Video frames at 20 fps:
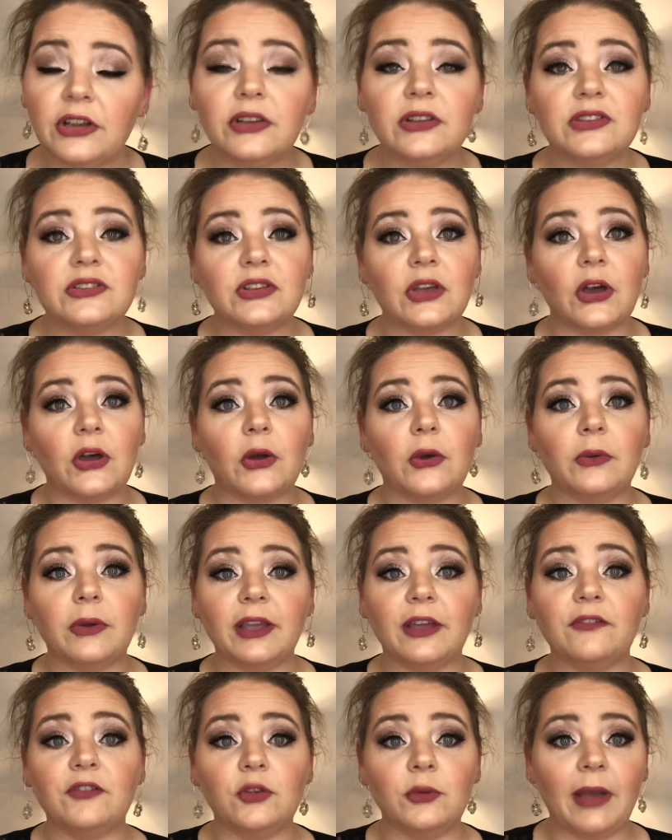So
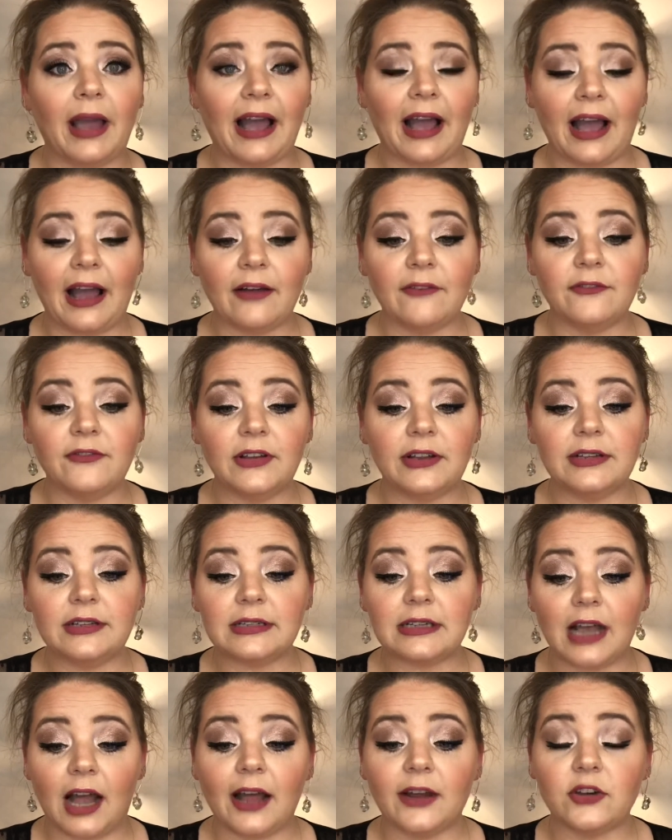if you
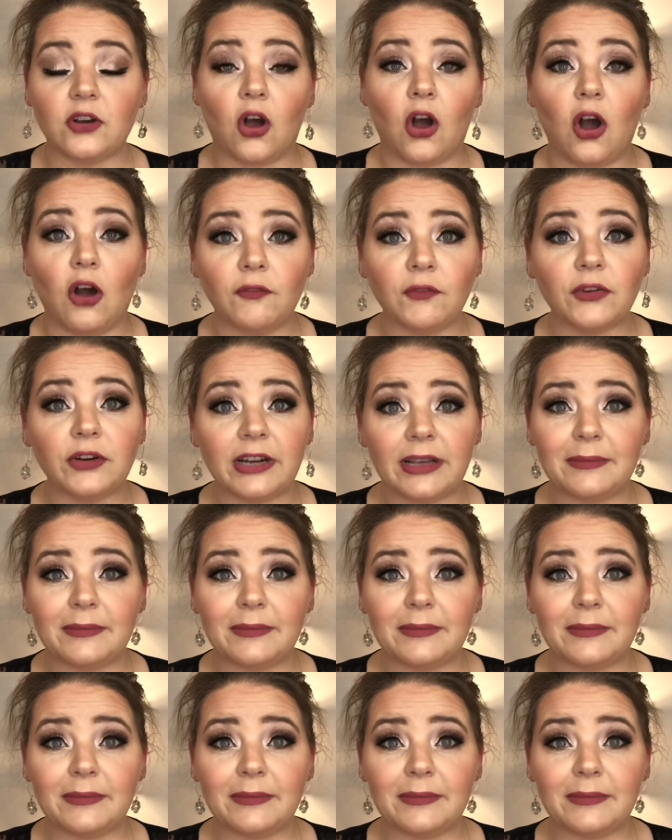haven't gotten offered